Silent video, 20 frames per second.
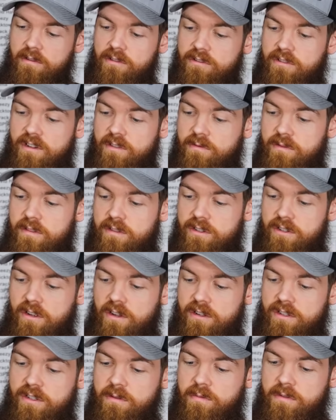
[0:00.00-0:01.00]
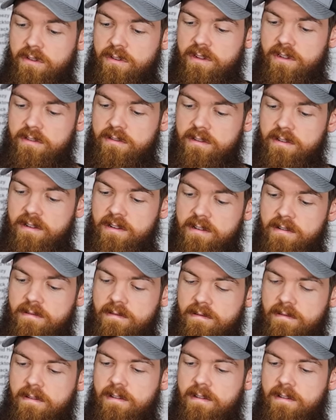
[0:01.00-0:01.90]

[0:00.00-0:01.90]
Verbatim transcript: I want to try one of these chocolate chip cookies right now.